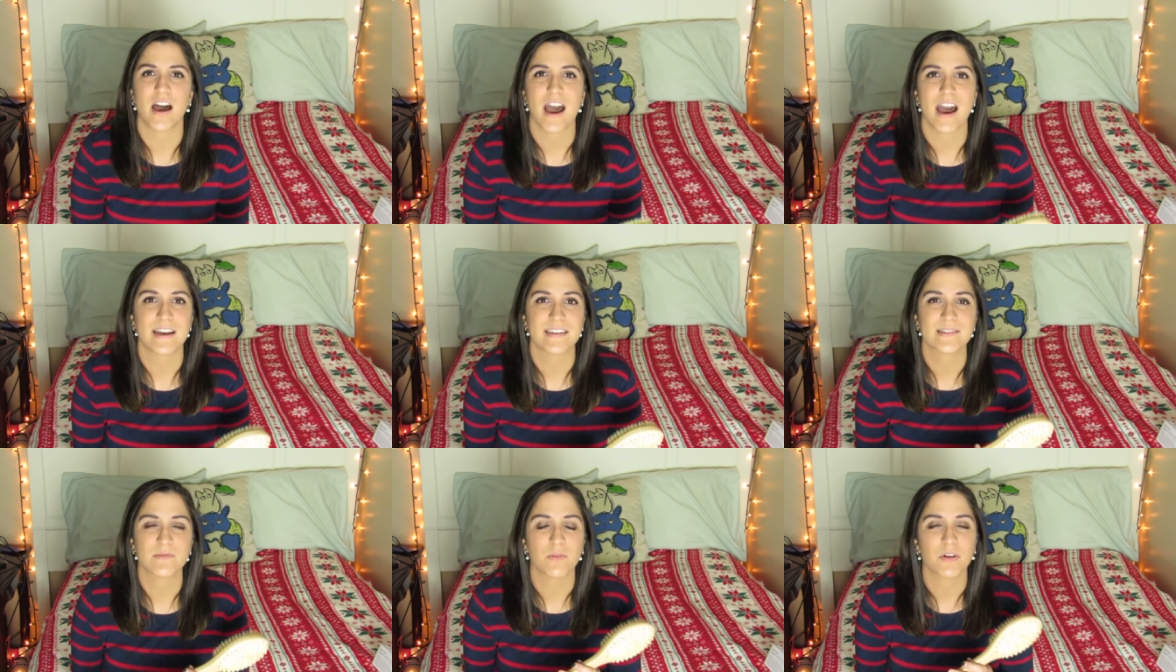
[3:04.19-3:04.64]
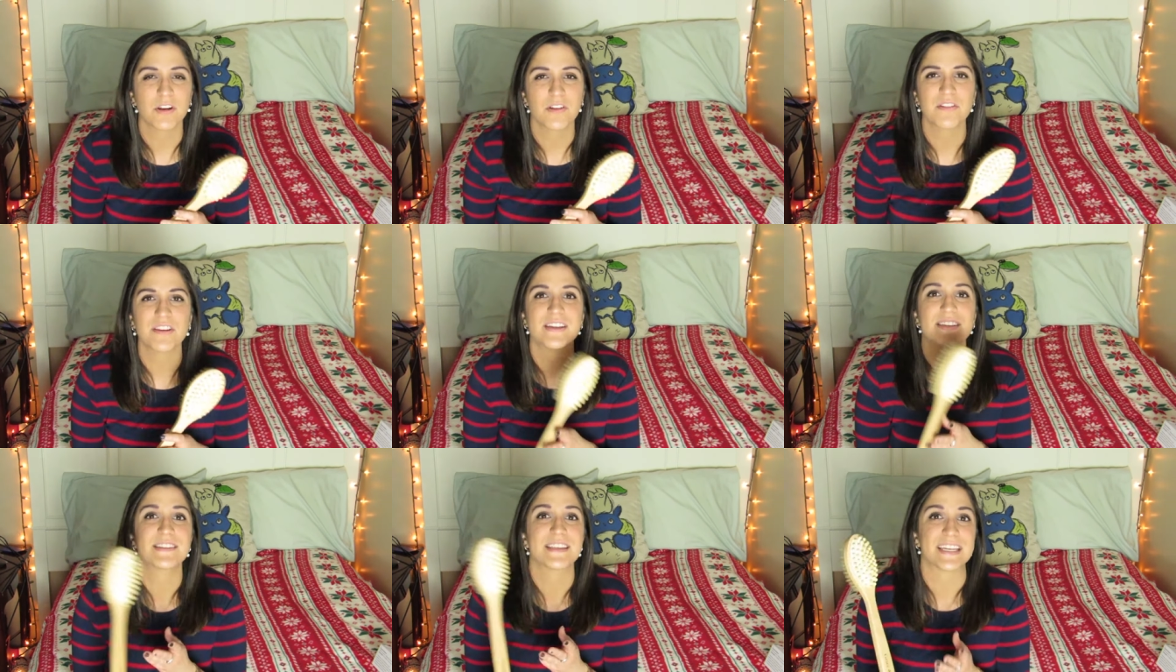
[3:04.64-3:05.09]
has one of
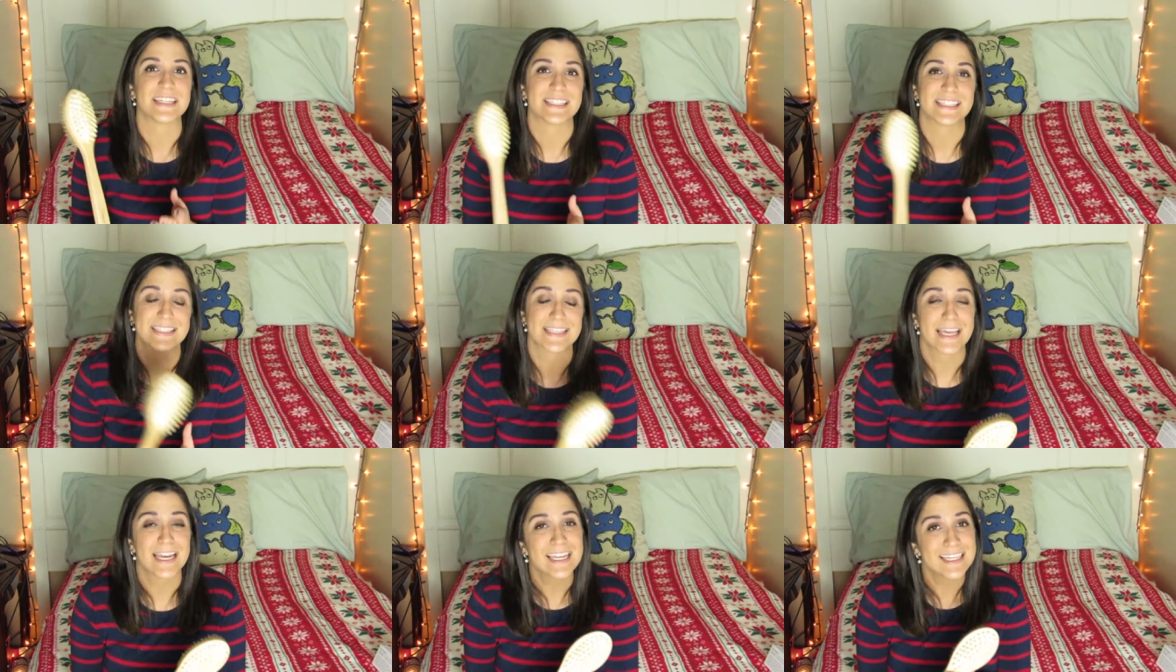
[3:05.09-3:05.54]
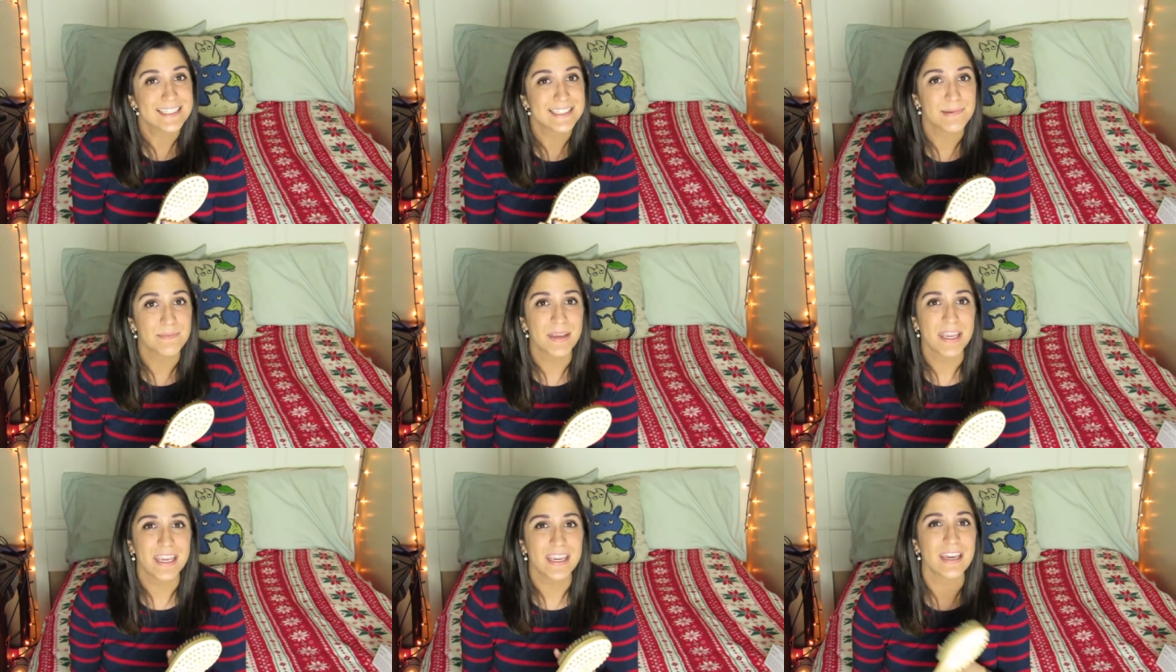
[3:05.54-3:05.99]
these and sent it
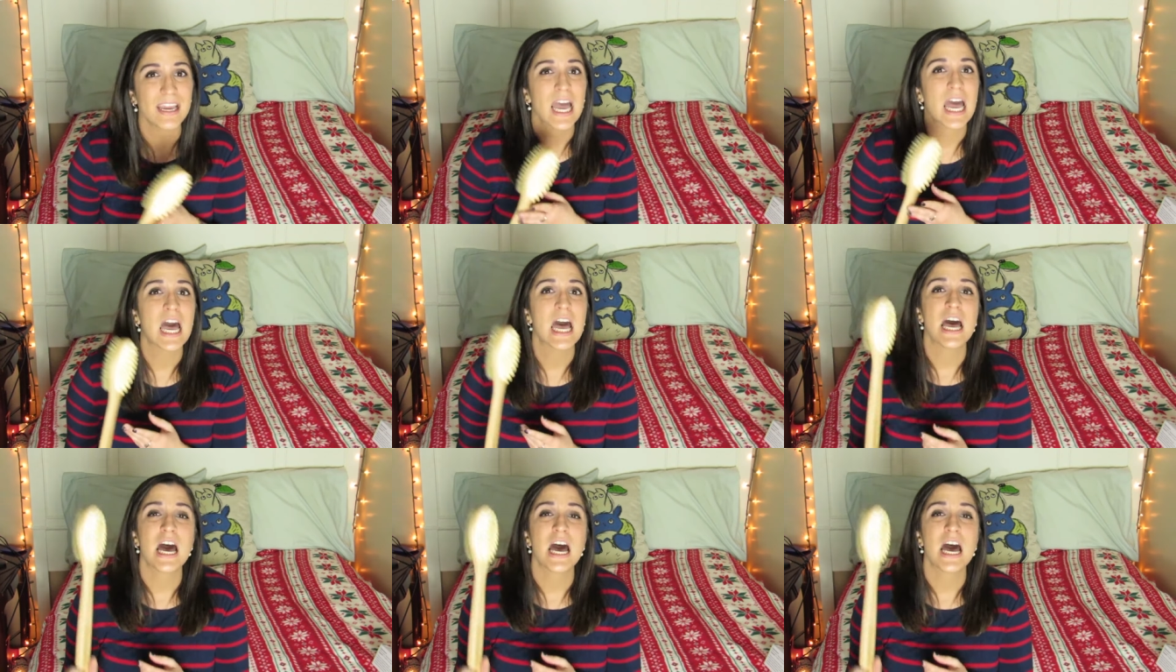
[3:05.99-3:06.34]
to me.